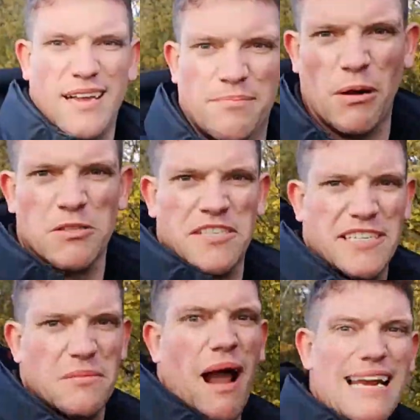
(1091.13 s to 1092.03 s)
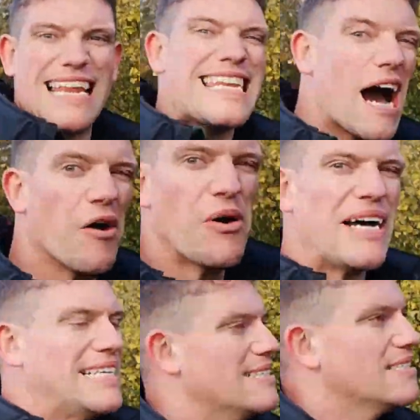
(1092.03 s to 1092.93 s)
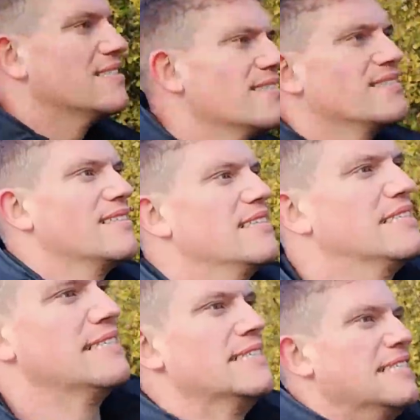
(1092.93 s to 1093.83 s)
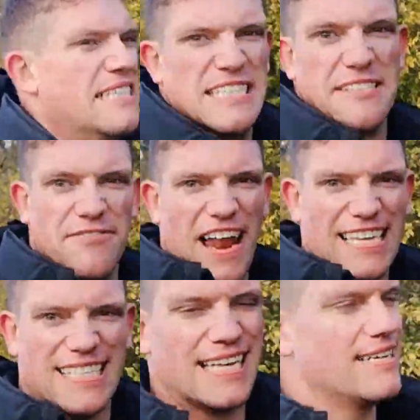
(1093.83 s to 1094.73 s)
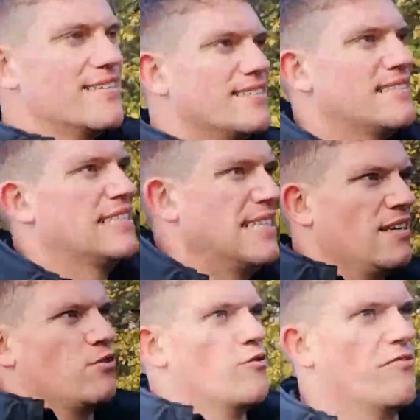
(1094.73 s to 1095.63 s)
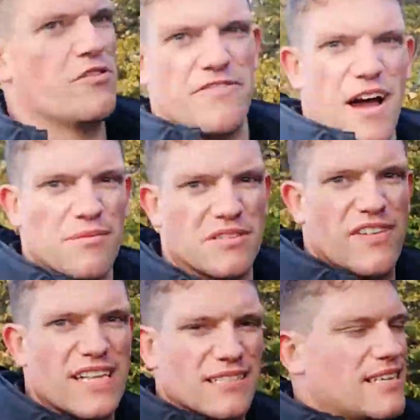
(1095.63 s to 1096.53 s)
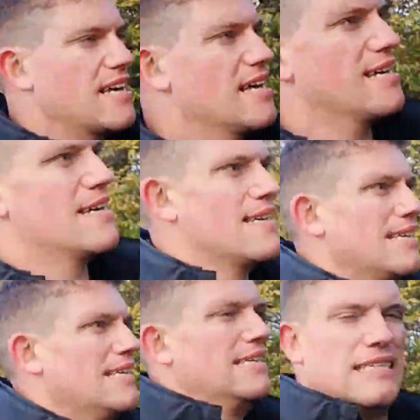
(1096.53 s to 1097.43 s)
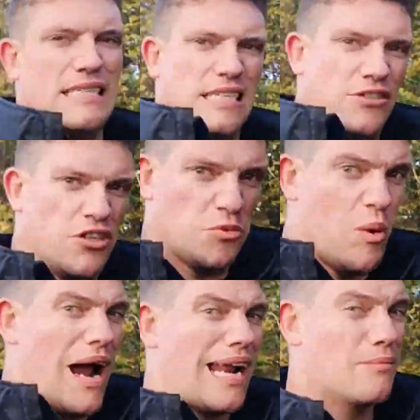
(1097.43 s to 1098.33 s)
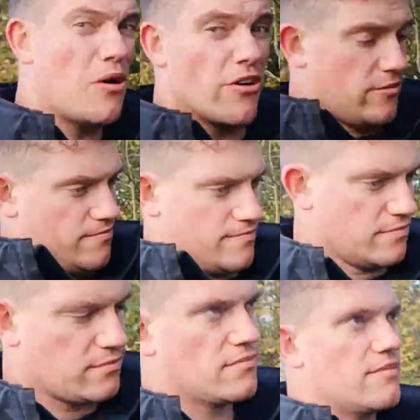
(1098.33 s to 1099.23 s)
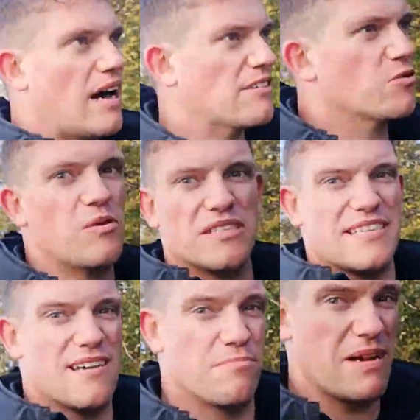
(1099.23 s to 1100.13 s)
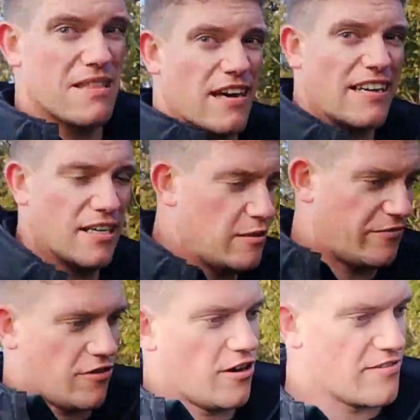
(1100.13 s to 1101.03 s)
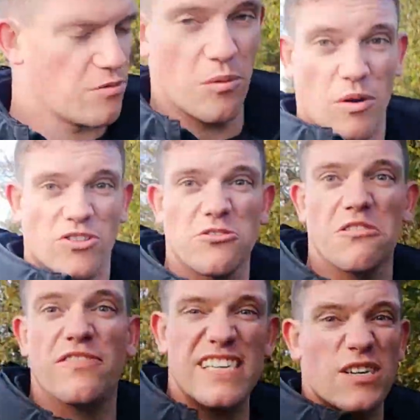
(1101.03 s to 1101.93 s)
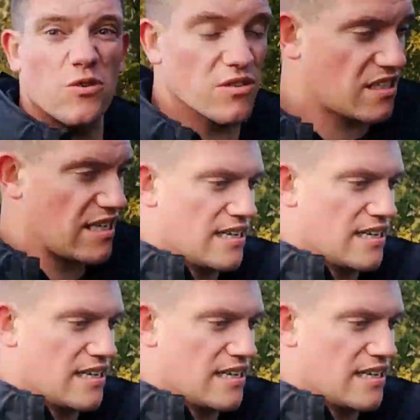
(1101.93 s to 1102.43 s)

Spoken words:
About 6 miles in now. It's flat. Going through the farmers' fields. Just while I'm on, I just want to say a big thank you for everyone watching the videos.